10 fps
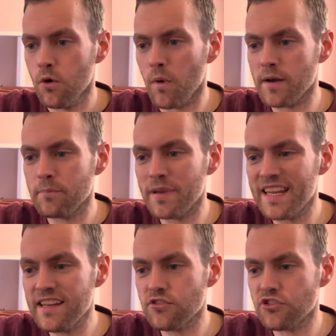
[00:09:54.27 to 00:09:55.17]
when
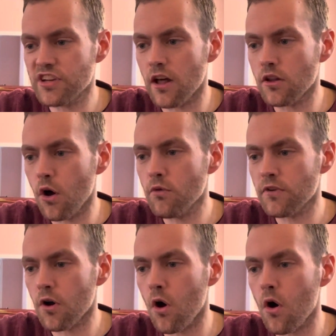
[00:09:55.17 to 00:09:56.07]
peace shall
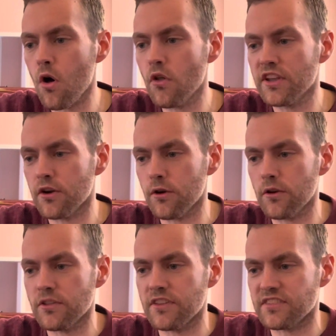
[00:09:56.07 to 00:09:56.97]
over all the
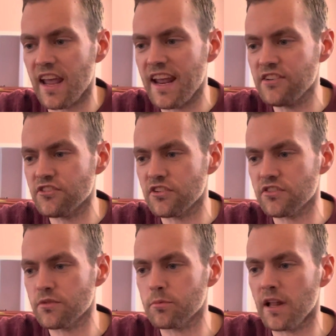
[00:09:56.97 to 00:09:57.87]
earth its ancient
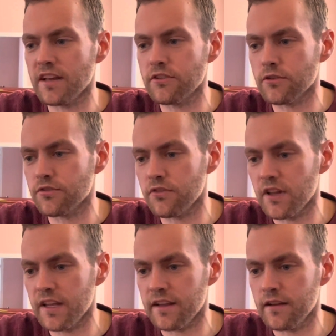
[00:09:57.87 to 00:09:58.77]
splendors
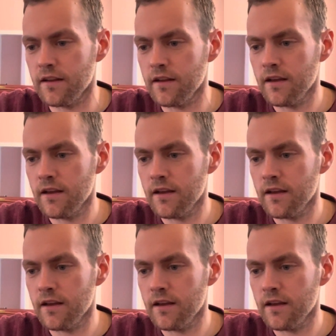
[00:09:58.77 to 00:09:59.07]
fling,